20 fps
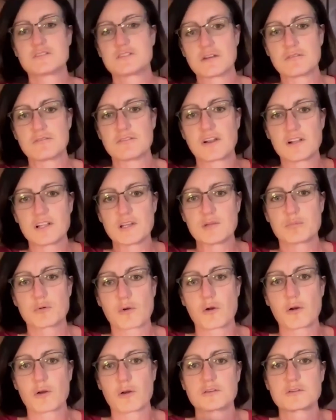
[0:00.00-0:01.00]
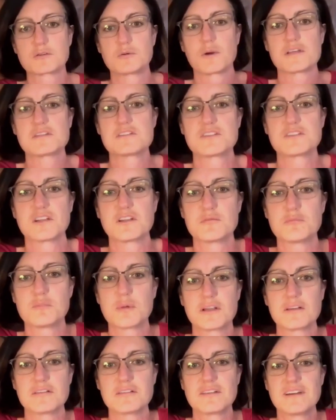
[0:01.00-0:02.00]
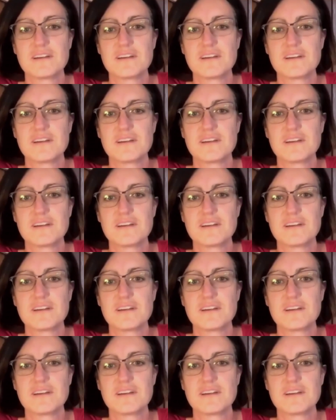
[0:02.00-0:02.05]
a fairly broad question, but